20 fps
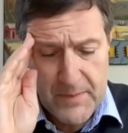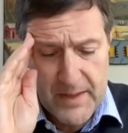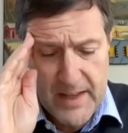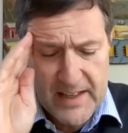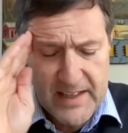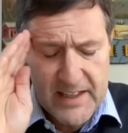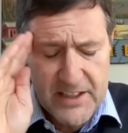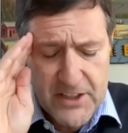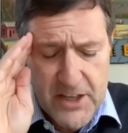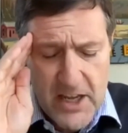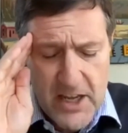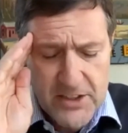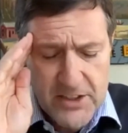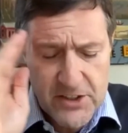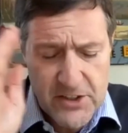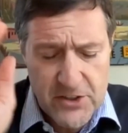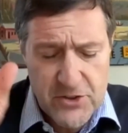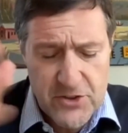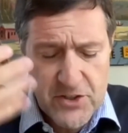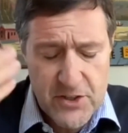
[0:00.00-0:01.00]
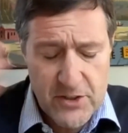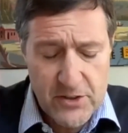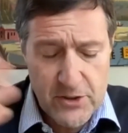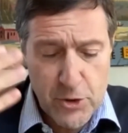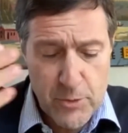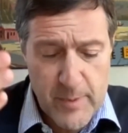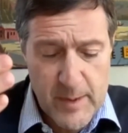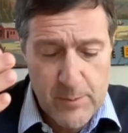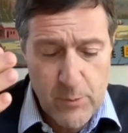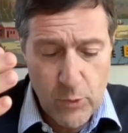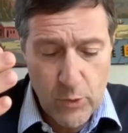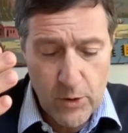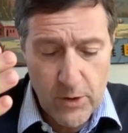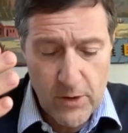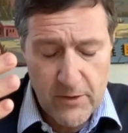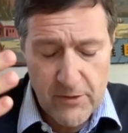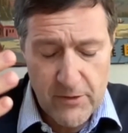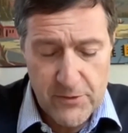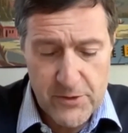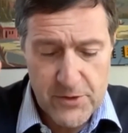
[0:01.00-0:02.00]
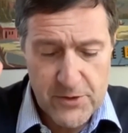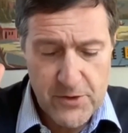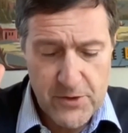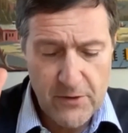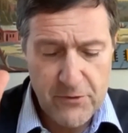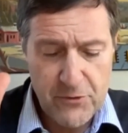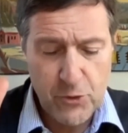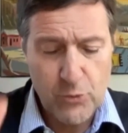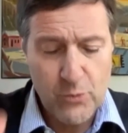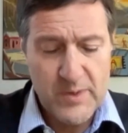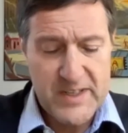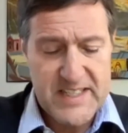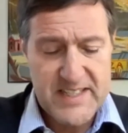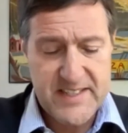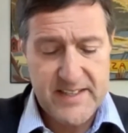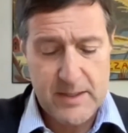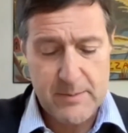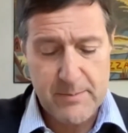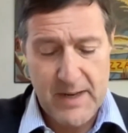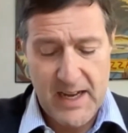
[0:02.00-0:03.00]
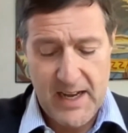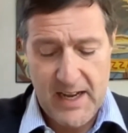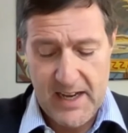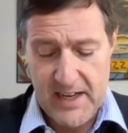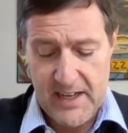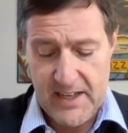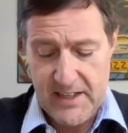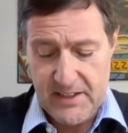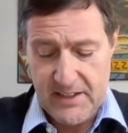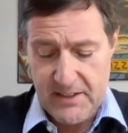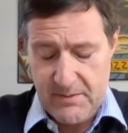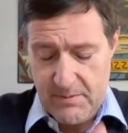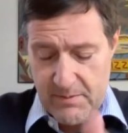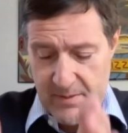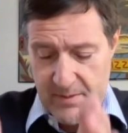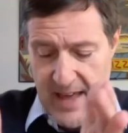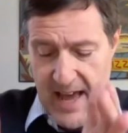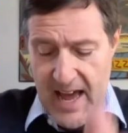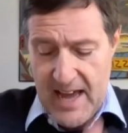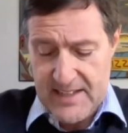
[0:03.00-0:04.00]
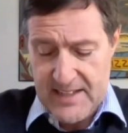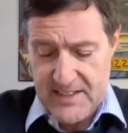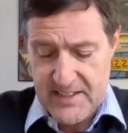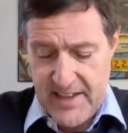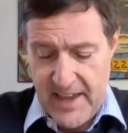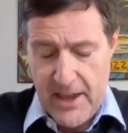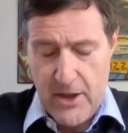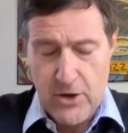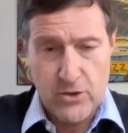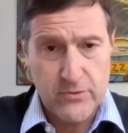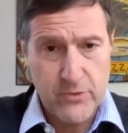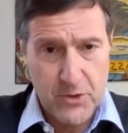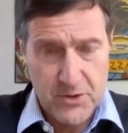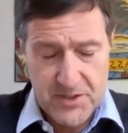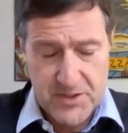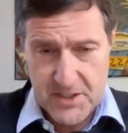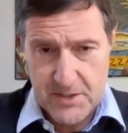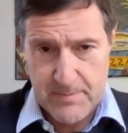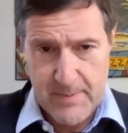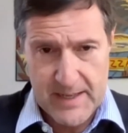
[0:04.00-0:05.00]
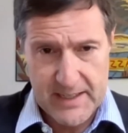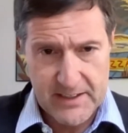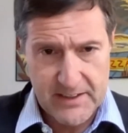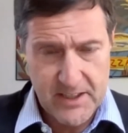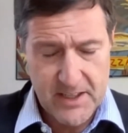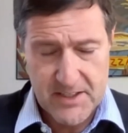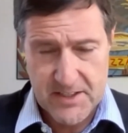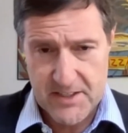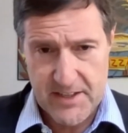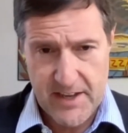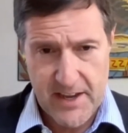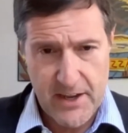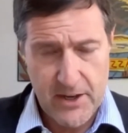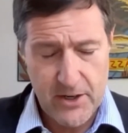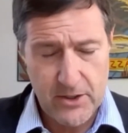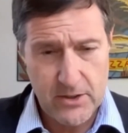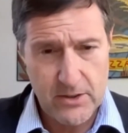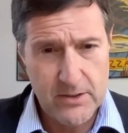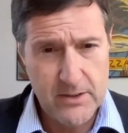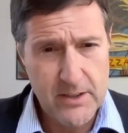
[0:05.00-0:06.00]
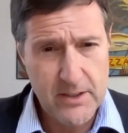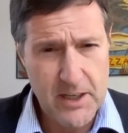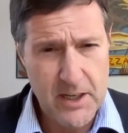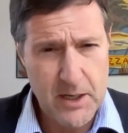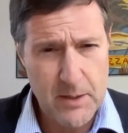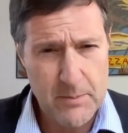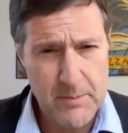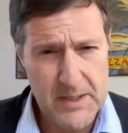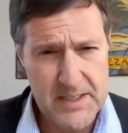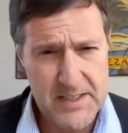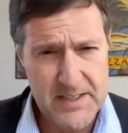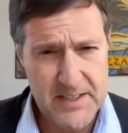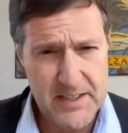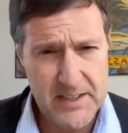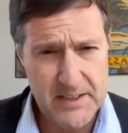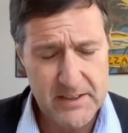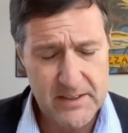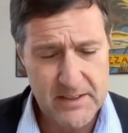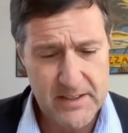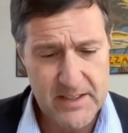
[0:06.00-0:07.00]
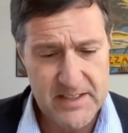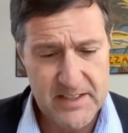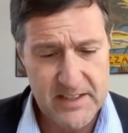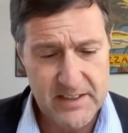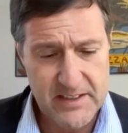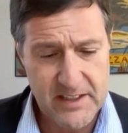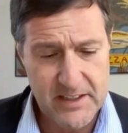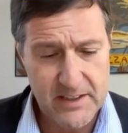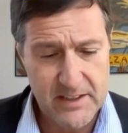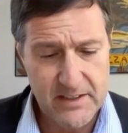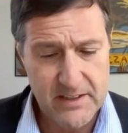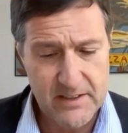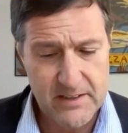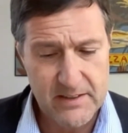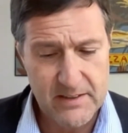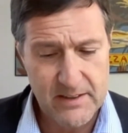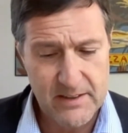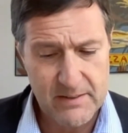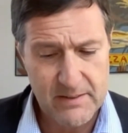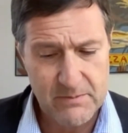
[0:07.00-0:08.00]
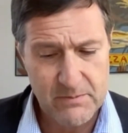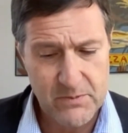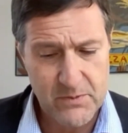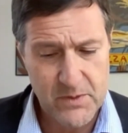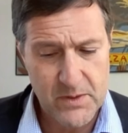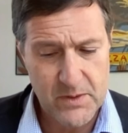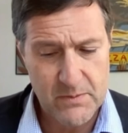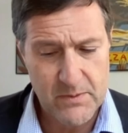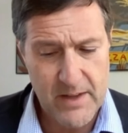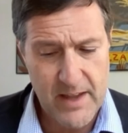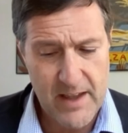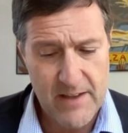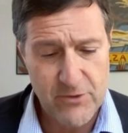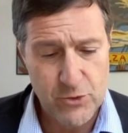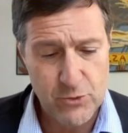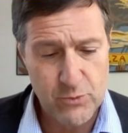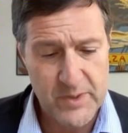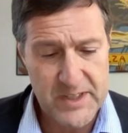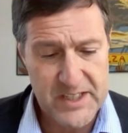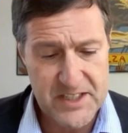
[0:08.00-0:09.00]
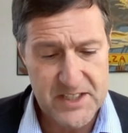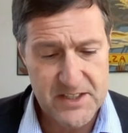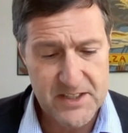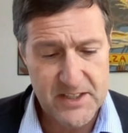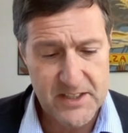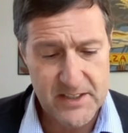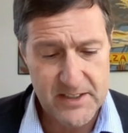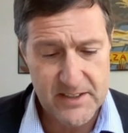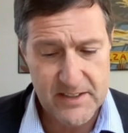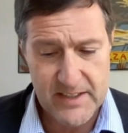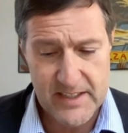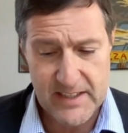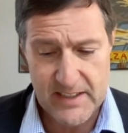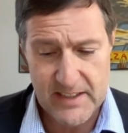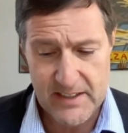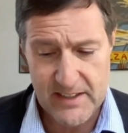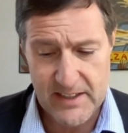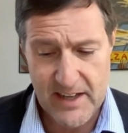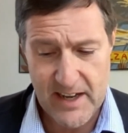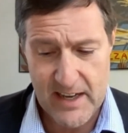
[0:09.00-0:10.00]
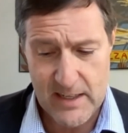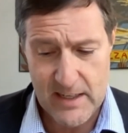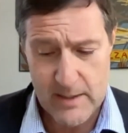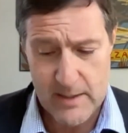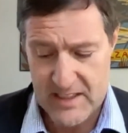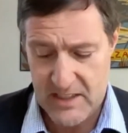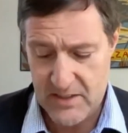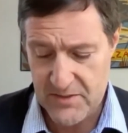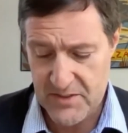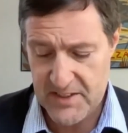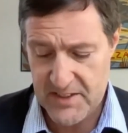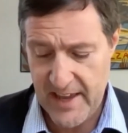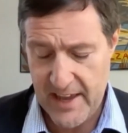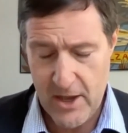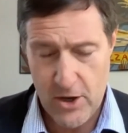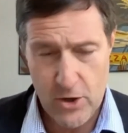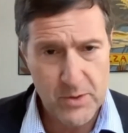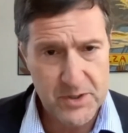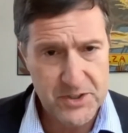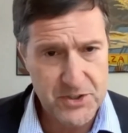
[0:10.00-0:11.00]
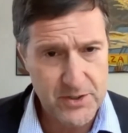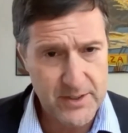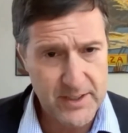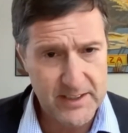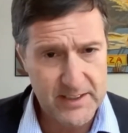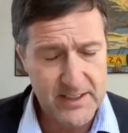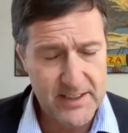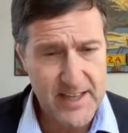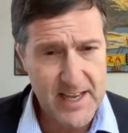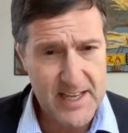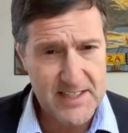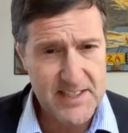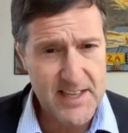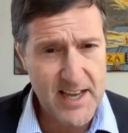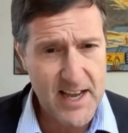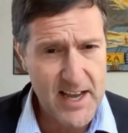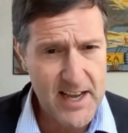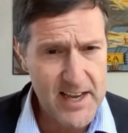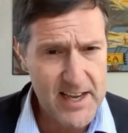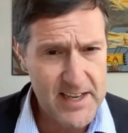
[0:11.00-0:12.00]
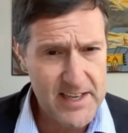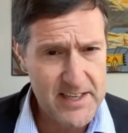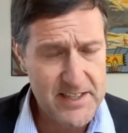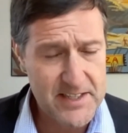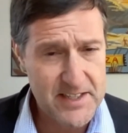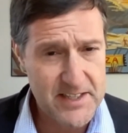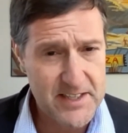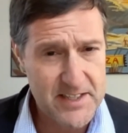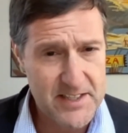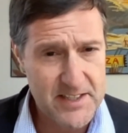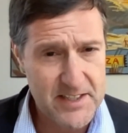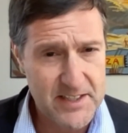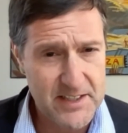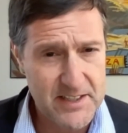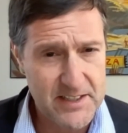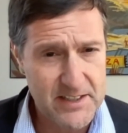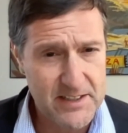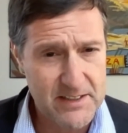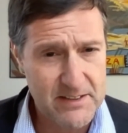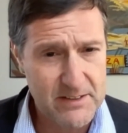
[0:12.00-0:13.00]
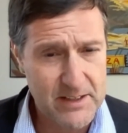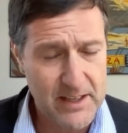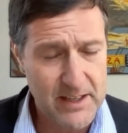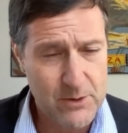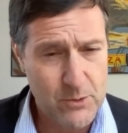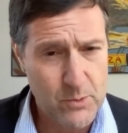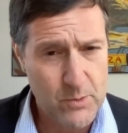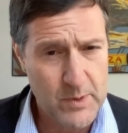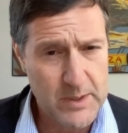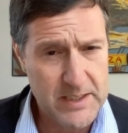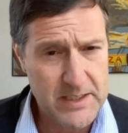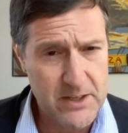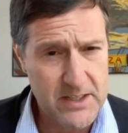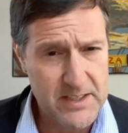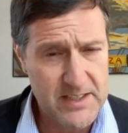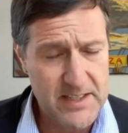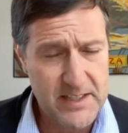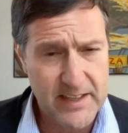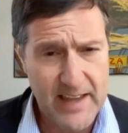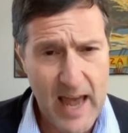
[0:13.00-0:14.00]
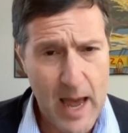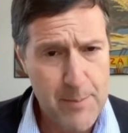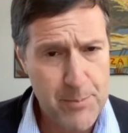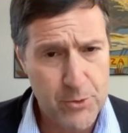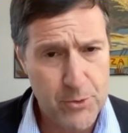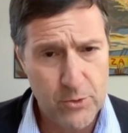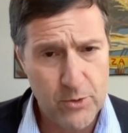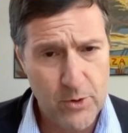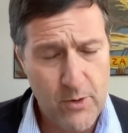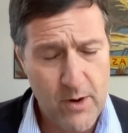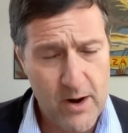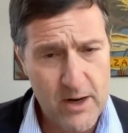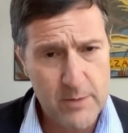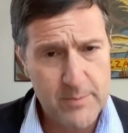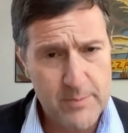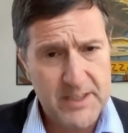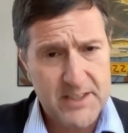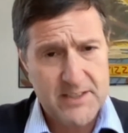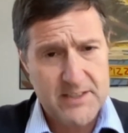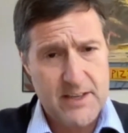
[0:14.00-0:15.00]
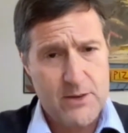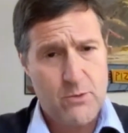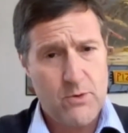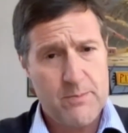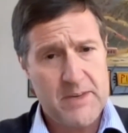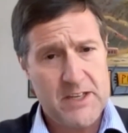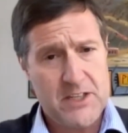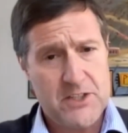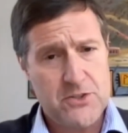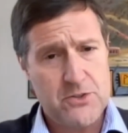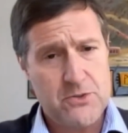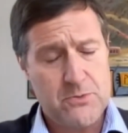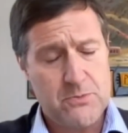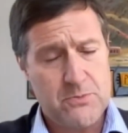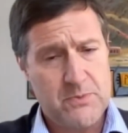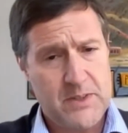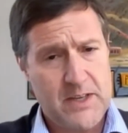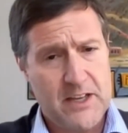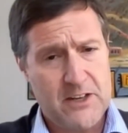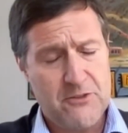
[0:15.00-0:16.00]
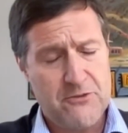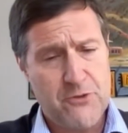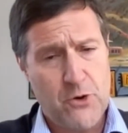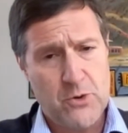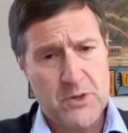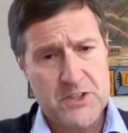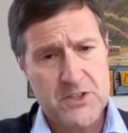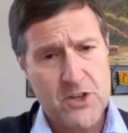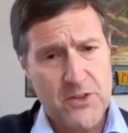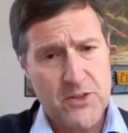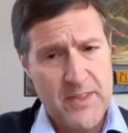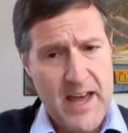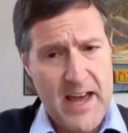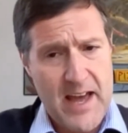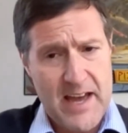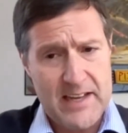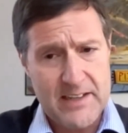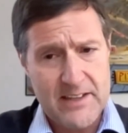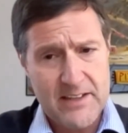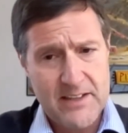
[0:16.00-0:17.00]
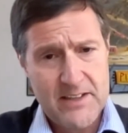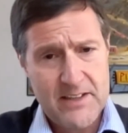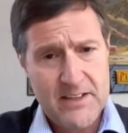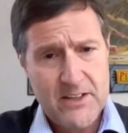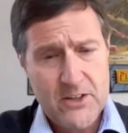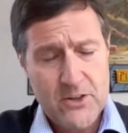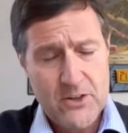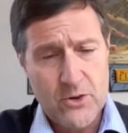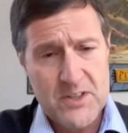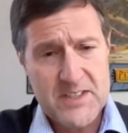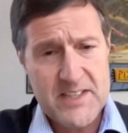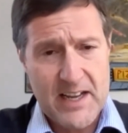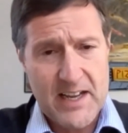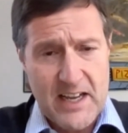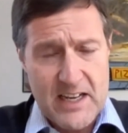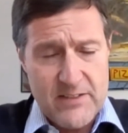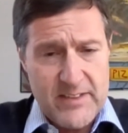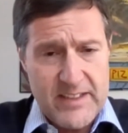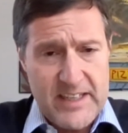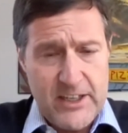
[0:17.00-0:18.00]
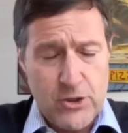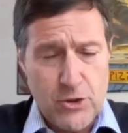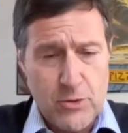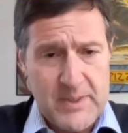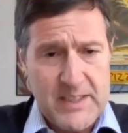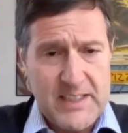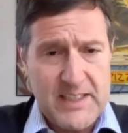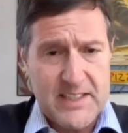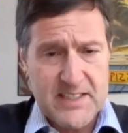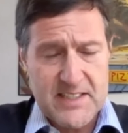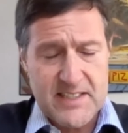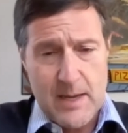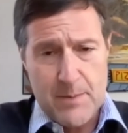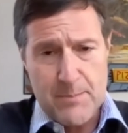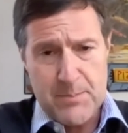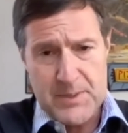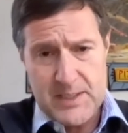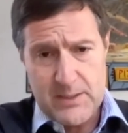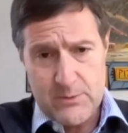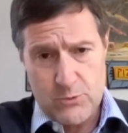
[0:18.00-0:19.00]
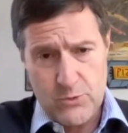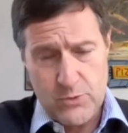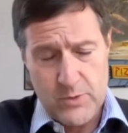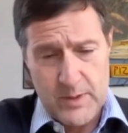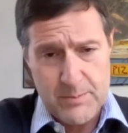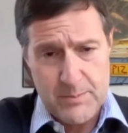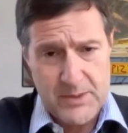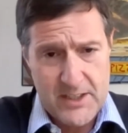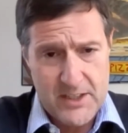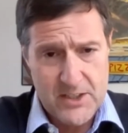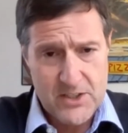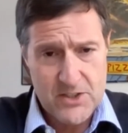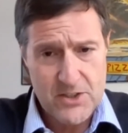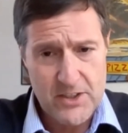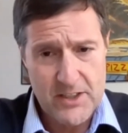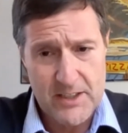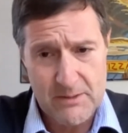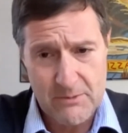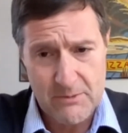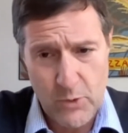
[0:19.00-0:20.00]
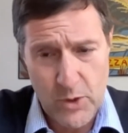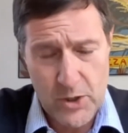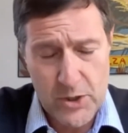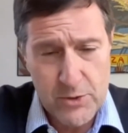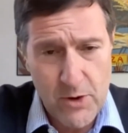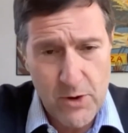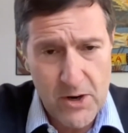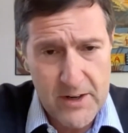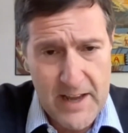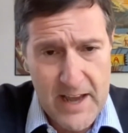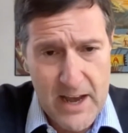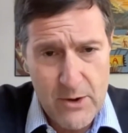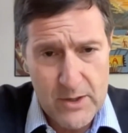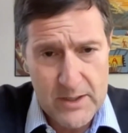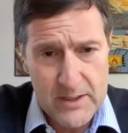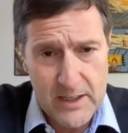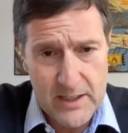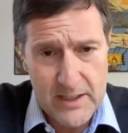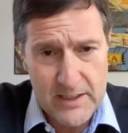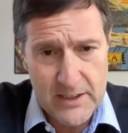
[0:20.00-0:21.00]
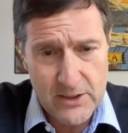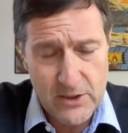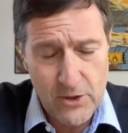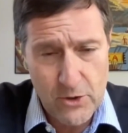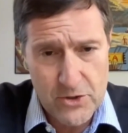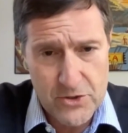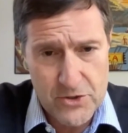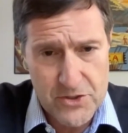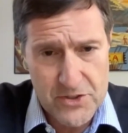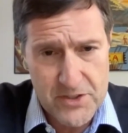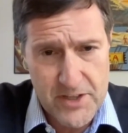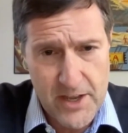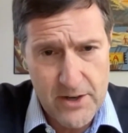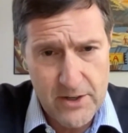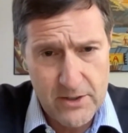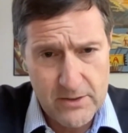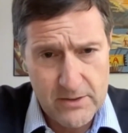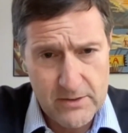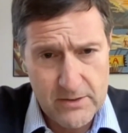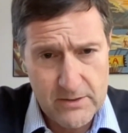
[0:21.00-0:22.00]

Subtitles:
Can you share a little bit more of the reasoning behind that scale versus megaton scale? Is it that, have you reached the needed economies of scale once you get to that size? Is it like, what is it, capital requirements? Like, what makes you kind of focus on that? Or is that kind of an intermediate step between potentially where you are now and a larger scale?